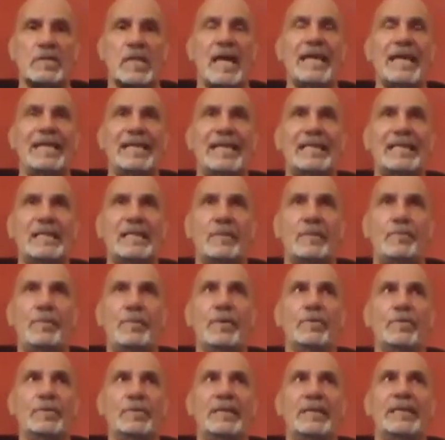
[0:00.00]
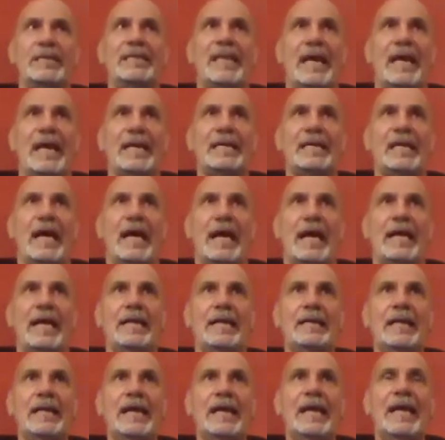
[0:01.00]
like in the building that
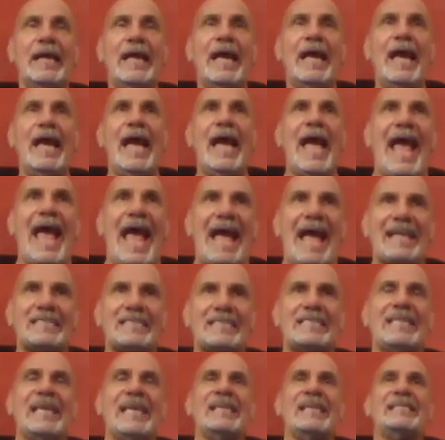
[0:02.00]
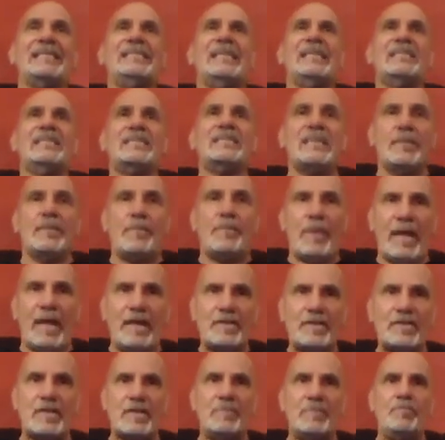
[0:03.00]
night as the
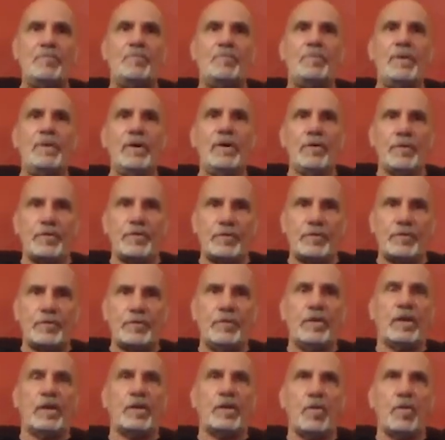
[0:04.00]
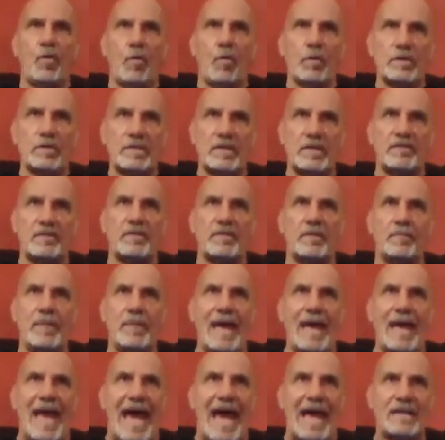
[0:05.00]
anticipation built through the course of the
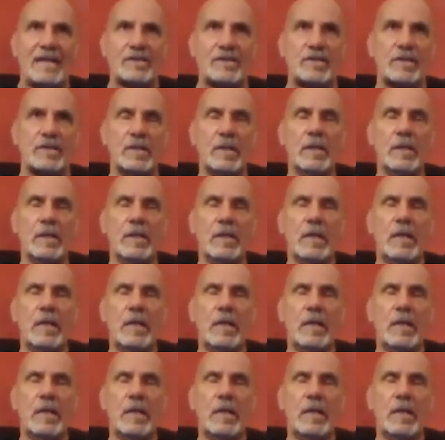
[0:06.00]
match